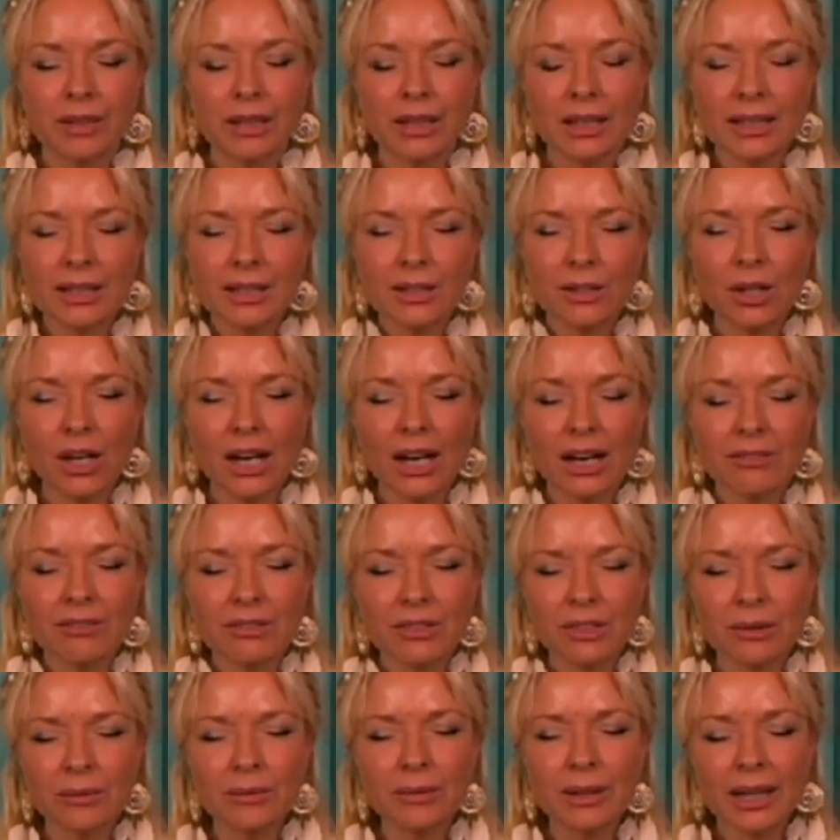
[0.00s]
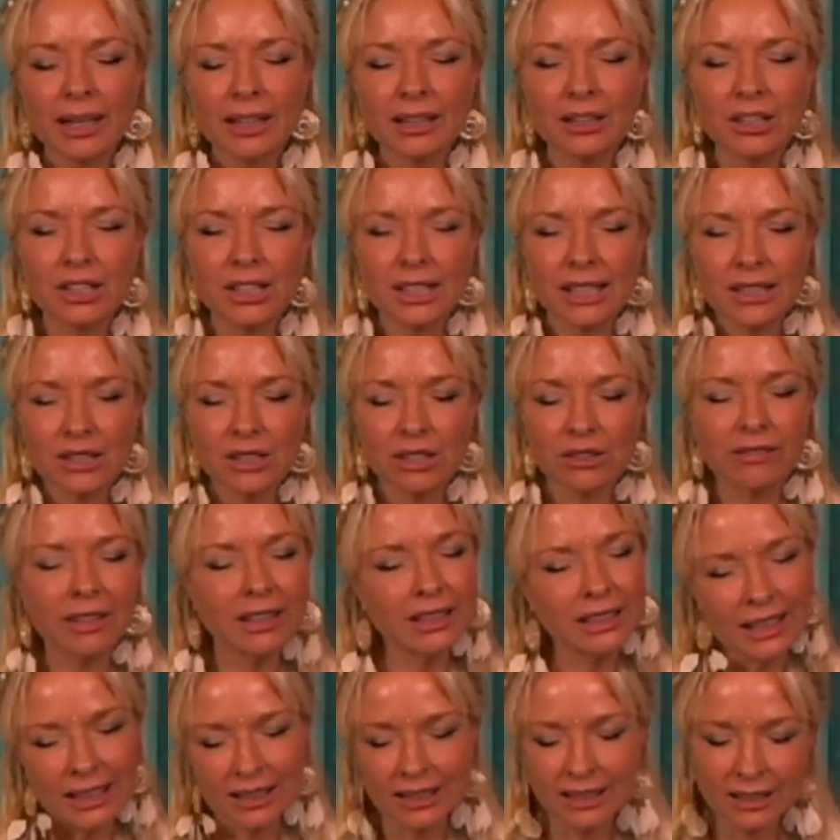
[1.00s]
Like you have some kind of sense of
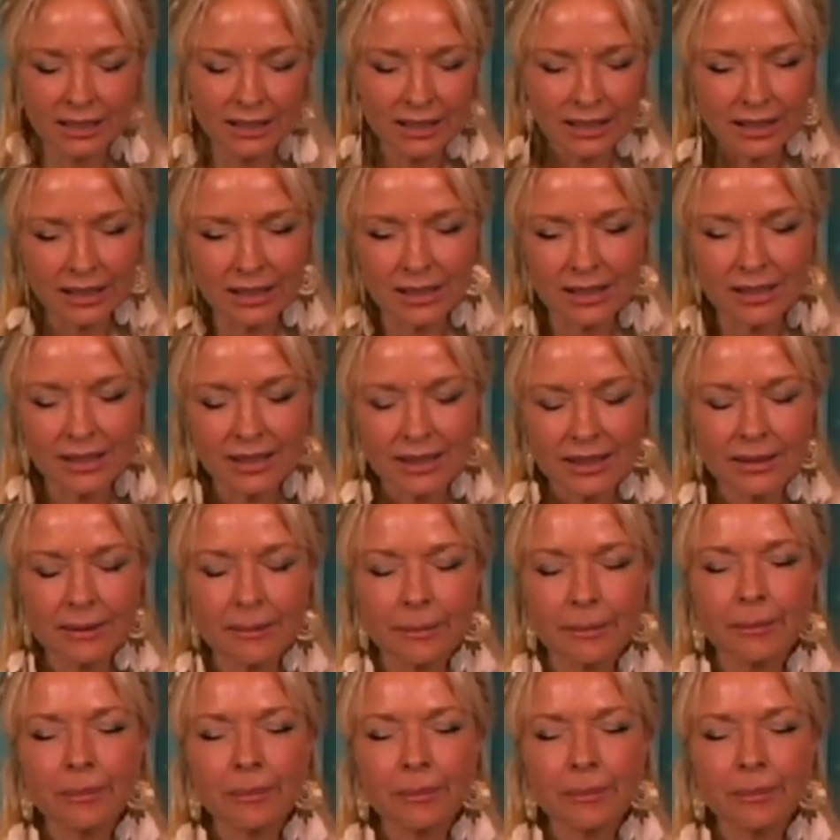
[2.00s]
identity, isn't it?